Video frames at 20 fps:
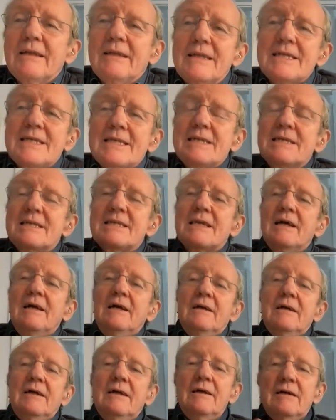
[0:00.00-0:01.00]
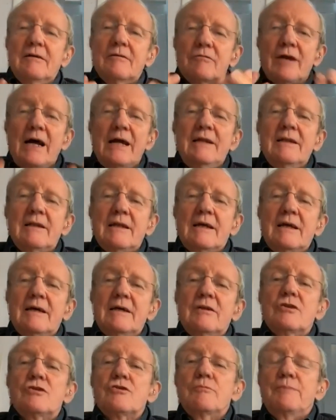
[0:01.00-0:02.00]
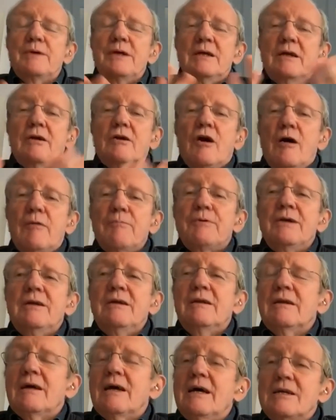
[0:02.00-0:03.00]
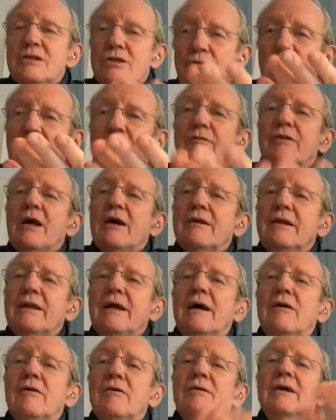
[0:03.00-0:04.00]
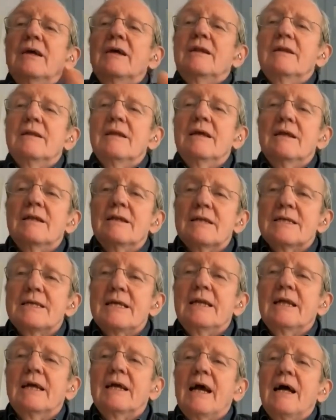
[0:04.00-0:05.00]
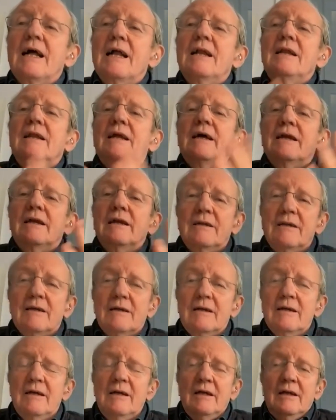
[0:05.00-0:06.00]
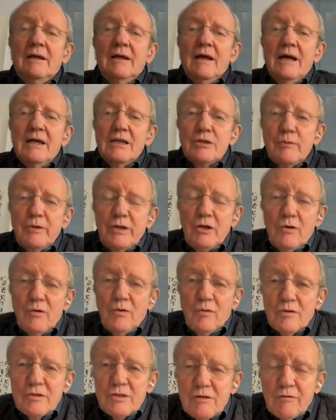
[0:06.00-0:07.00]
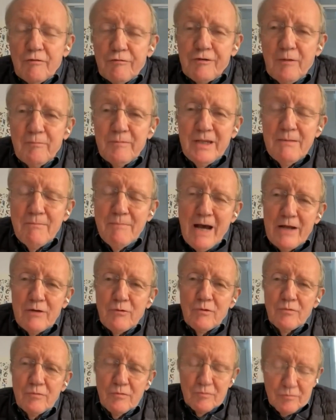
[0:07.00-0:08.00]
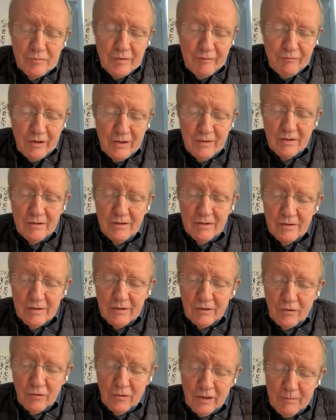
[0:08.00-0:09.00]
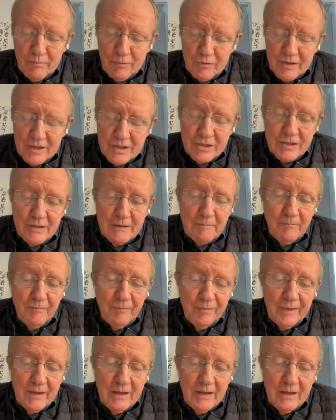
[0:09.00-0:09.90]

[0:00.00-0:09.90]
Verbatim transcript: And this is right there to be copied, as you have done now in, in Senegal and as we know also from the Manuel River collaboration.